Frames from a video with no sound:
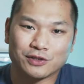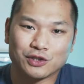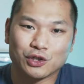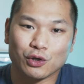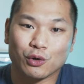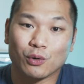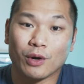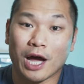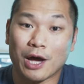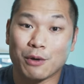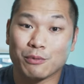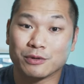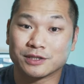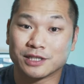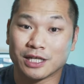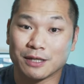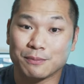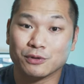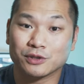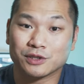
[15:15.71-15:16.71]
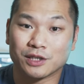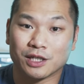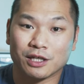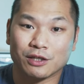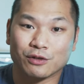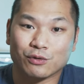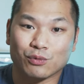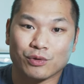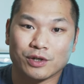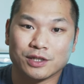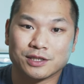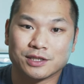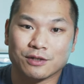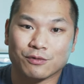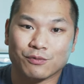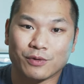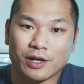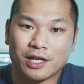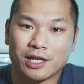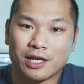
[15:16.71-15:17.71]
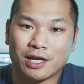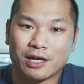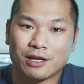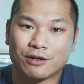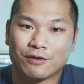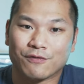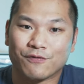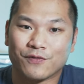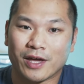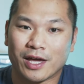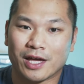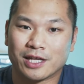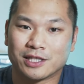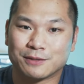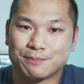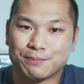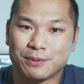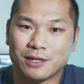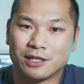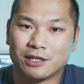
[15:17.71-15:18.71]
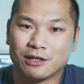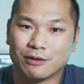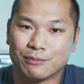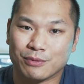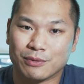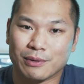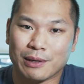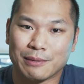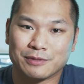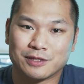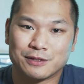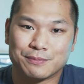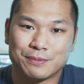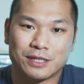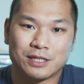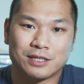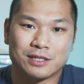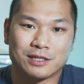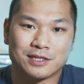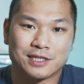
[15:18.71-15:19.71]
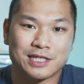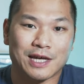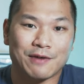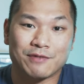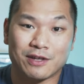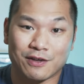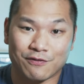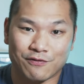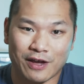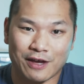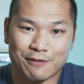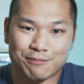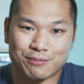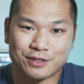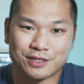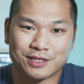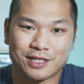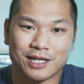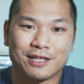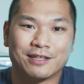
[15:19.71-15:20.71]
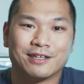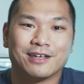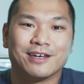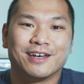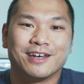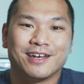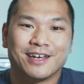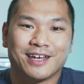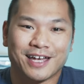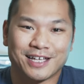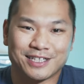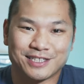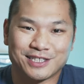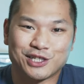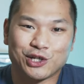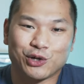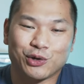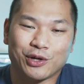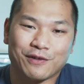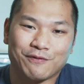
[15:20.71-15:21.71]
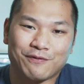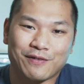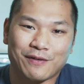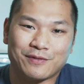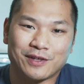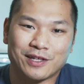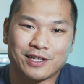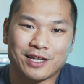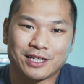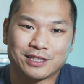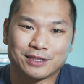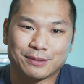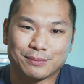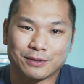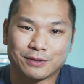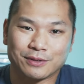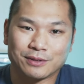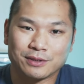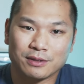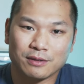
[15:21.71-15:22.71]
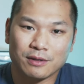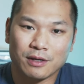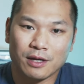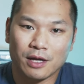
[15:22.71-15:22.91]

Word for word: So I was able to increase the radiator fan's PWM speed to 75% and still hit 50 decibels.